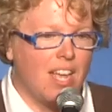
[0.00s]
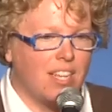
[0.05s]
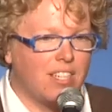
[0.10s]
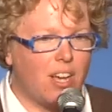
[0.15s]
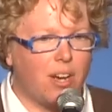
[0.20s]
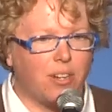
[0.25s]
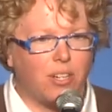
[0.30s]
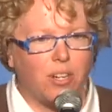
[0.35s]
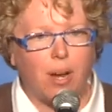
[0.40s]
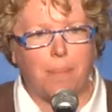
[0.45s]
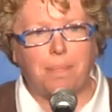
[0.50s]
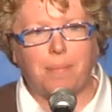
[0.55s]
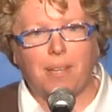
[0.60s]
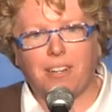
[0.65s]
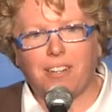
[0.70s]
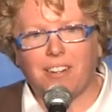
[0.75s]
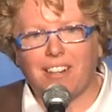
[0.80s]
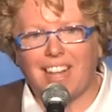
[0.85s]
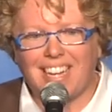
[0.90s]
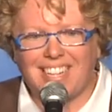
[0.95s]
No, you're up there,
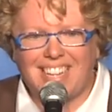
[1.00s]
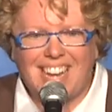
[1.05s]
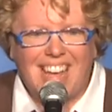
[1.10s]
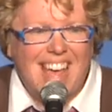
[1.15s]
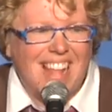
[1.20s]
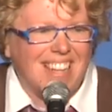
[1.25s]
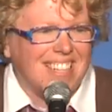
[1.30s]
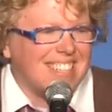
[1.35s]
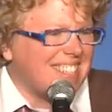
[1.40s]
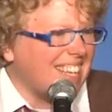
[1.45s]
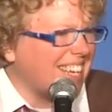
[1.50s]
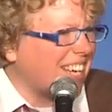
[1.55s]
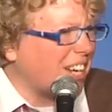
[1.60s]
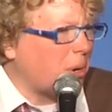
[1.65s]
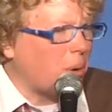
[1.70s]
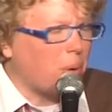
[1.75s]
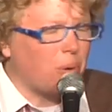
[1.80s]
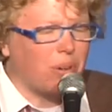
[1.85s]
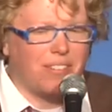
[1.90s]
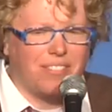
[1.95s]
you're like, yeah, let's take a
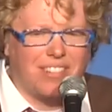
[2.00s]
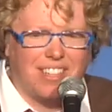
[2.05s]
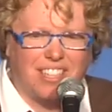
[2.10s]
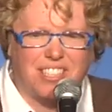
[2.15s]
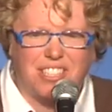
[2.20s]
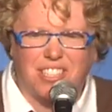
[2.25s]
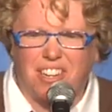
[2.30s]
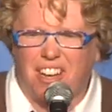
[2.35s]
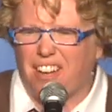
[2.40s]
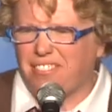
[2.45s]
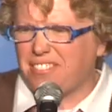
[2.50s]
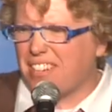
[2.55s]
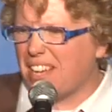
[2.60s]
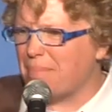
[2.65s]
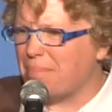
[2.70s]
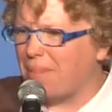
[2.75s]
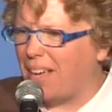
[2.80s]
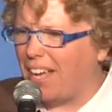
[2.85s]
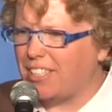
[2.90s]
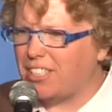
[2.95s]
1/4 of an inch off,
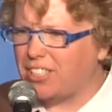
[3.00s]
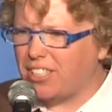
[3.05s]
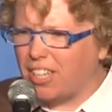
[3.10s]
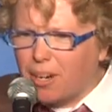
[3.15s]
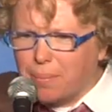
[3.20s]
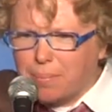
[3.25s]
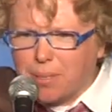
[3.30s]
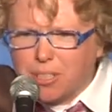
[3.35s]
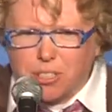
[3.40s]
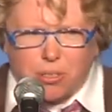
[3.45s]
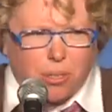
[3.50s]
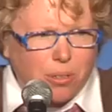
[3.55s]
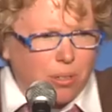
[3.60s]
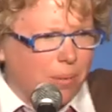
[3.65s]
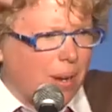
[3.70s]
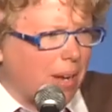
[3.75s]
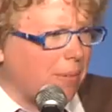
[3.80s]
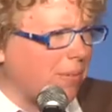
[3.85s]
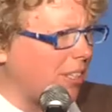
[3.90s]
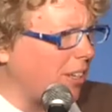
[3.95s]
not much. They're up there screwing
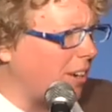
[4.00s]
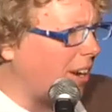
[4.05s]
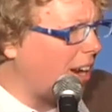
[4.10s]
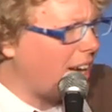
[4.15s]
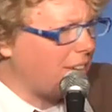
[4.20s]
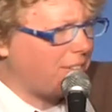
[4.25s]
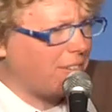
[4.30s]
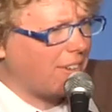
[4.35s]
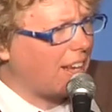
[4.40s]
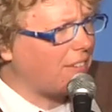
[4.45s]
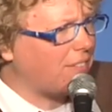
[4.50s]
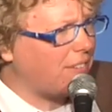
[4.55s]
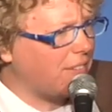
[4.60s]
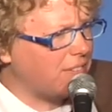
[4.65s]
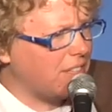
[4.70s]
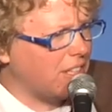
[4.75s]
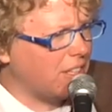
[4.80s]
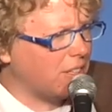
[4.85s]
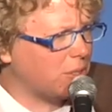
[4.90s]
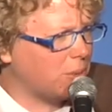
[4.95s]
around with your hair for like
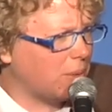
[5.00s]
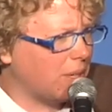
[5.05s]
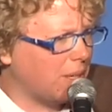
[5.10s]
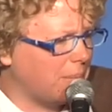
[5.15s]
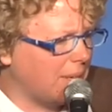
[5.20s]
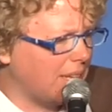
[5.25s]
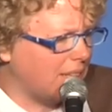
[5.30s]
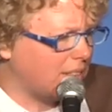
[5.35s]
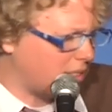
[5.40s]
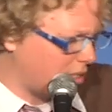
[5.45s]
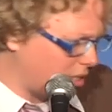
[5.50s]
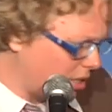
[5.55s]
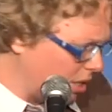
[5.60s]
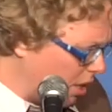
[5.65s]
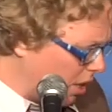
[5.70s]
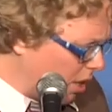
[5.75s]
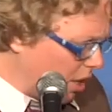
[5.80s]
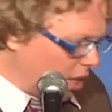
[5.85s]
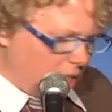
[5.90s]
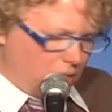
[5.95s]
15 or 20 minutes.
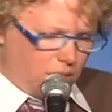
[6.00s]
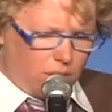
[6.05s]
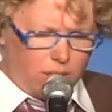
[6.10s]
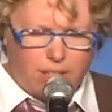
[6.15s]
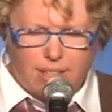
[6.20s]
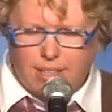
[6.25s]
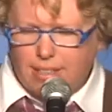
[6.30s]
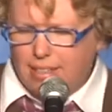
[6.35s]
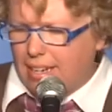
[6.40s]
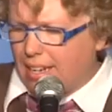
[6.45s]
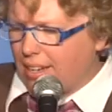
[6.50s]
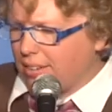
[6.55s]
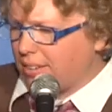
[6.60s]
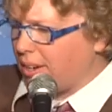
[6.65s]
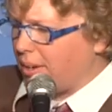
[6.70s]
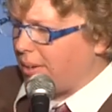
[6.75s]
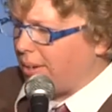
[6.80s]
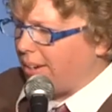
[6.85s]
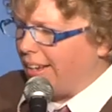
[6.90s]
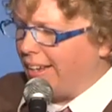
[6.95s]
You're looking down
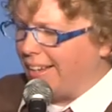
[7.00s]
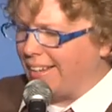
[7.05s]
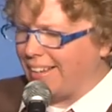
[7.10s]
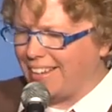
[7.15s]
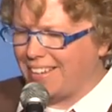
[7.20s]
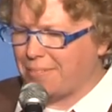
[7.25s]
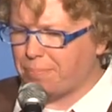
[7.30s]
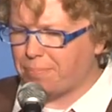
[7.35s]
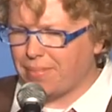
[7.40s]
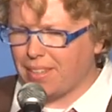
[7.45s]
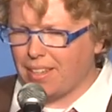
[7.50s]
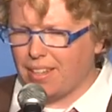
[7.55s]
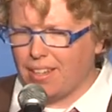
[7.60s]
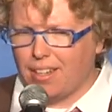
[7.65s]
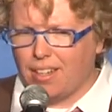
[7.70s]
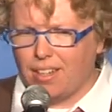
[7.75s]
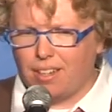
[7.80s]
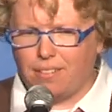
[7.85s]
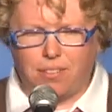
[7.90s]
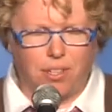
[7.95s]
going,
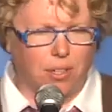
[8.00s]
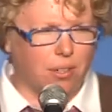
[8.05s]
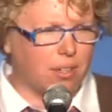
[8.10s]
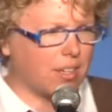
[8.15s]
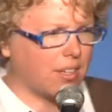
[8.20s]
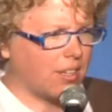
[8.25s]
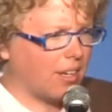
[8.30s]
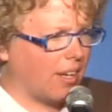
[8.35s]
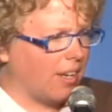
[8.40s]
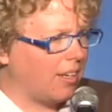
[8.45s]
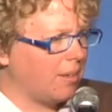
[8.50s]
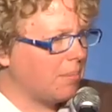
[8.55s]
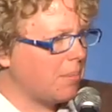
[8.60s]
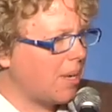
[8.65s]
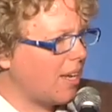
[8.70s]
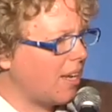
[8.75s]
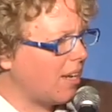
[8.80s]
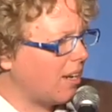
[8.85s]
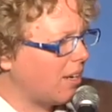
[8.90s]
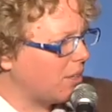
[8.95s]
if you're cutting
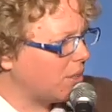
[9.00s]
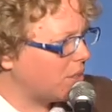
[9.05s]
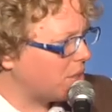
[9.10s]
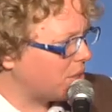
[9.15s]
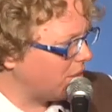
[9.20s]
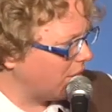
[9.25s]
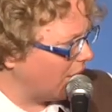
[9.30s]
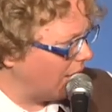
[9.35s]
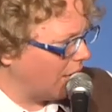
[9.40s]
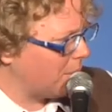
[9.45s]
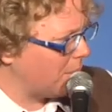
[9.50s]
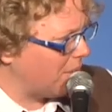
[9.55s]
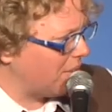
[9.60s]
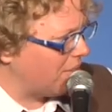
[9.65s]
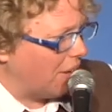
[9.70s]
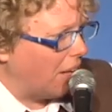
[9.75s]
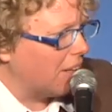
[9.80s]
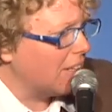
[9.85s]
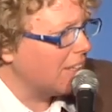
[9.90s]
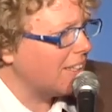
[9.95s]
my hair, shouldn't hair be
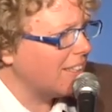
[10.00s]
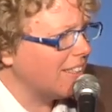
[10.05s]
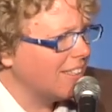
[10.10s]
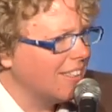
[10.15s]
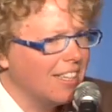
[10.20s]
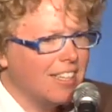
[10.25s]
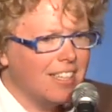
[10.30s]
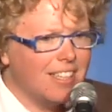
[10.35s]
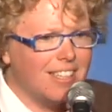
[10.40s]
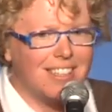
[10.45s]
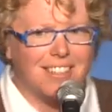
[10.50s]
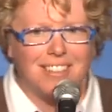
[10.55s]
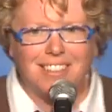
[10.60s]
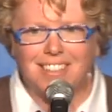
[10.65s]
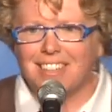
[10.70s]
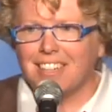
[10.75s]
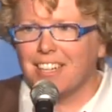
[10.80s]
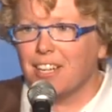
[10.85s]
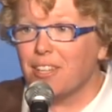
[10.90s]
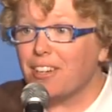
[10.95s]
falling? Yeah,
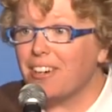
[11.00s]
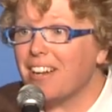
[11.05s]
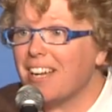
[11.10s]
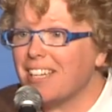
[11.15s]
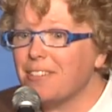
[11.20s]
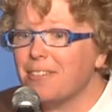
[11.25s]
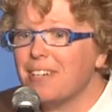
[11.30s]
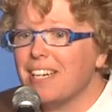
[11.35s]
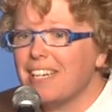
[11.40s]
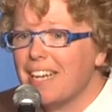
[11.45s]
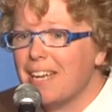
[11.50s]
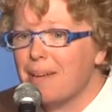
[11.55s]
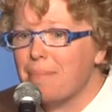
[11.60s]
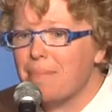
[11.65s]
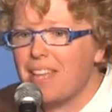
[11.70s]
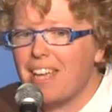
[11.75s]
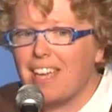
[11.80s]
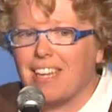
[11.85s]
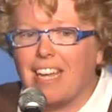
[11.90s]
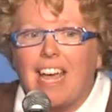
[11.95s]
they're not doing a damn
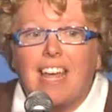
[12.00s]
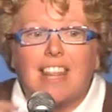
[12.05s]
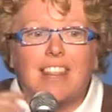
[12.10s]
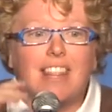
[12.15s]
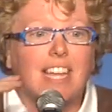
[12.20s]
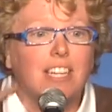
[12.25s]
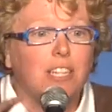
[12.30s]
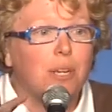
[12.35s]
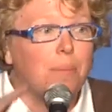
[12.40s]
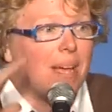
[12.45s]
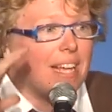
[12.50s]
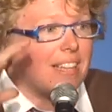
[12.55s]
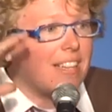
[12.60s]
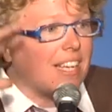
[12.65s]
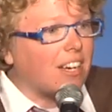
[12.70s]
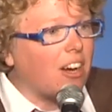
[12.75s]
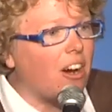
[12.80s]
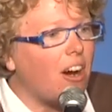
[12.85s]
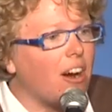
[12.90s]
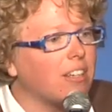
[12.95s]
thing. Then you make
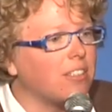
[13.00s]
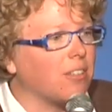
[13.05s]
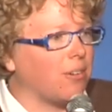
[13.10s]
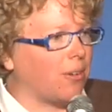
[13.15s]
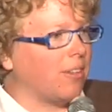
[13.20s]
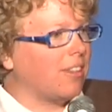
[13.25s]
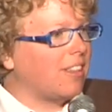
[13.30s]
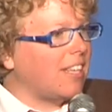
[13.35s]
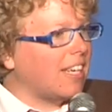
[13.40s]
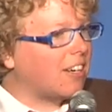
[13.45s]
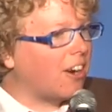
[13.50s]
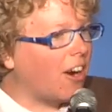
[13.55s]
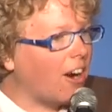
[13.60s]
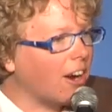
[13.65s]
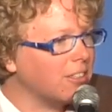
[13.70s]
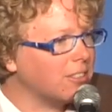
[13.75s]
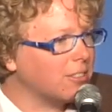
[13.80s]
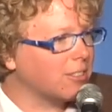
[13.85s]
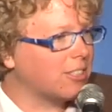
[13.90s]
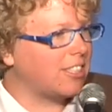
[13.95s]
the
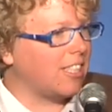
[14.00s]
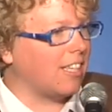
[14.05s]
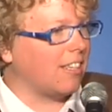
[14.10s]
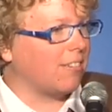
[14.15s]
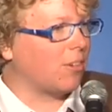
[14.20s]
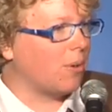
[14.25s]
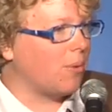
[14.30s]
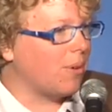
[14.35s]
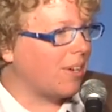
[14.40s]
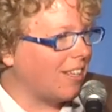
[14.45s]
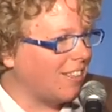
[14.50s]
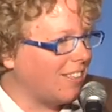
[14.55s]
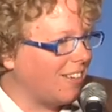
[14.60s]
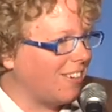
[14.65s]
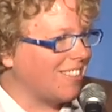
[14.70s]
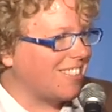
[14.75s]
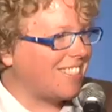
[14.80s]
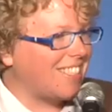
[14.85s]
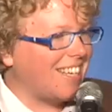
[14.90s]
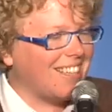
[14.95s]
cardinal sin of going in there
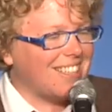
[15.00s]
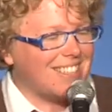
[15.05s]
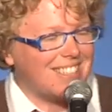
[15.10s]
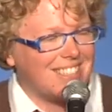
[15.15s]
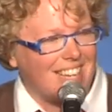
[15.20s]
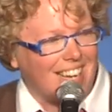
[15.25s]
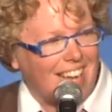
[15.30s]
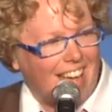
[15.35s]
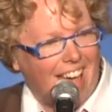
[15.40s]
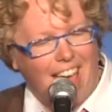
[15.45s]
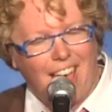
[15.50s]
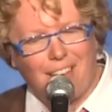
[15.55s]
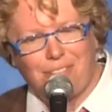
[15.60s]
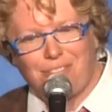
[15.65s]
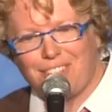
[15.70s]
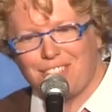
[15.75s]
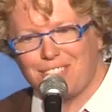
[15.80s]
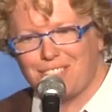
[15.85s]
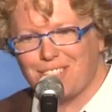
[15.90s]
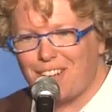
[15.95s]
and say, let's take a
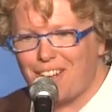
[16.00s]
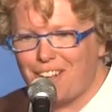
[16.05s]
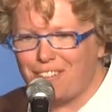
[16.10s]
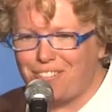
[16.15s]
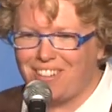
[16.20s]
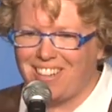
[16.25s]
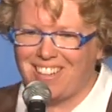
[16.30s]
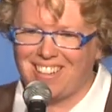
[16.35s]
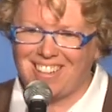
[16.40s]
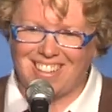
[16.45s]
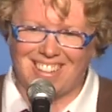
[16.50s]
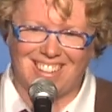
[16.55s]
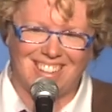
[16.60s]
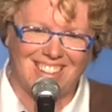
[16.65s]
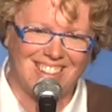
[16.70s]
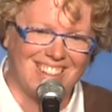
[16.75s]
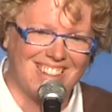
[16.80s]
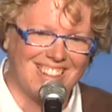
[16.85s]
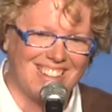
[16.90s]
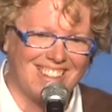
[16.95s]
1/2 inch off.
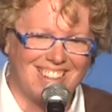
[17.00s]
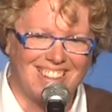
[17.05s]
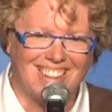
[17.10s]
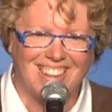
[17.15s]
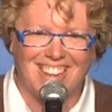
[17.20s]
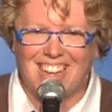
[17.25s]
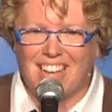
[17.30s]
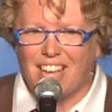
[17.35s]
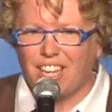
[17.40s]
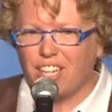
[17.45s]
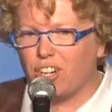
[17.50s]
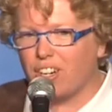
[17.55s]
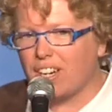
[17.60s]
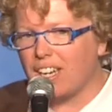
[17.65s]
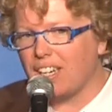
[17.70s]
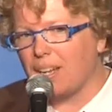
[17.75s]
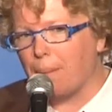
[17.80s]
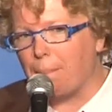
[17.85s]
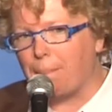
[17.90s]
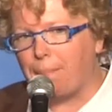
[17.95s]
You're
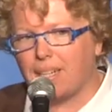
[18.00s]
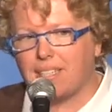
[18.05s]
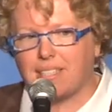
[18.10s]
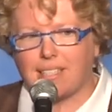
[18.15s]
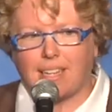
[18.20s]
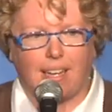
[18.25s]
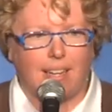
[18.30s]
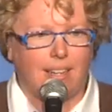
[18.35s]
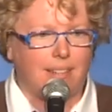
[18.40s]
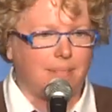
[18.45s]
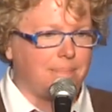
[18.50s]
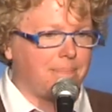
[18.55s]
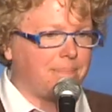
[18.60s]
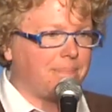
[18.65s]
getting a buzz cut.